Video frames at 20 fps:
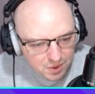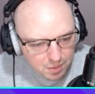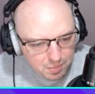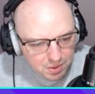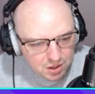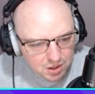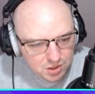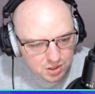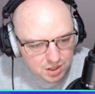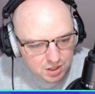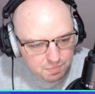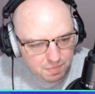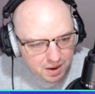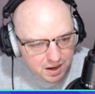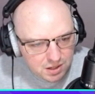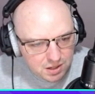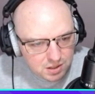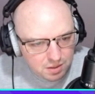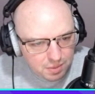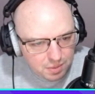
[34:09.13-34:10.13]
because this
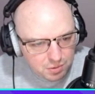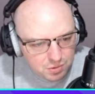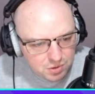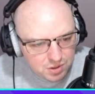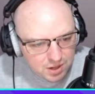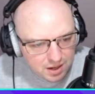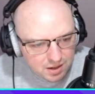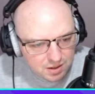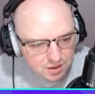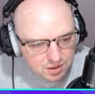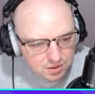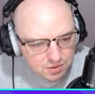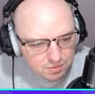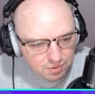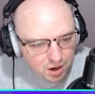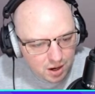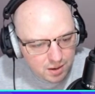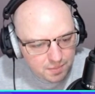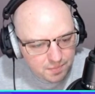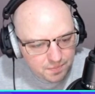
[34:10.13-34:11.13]
makes the most sense,
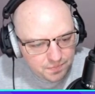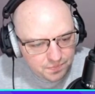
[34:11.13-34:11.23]
right?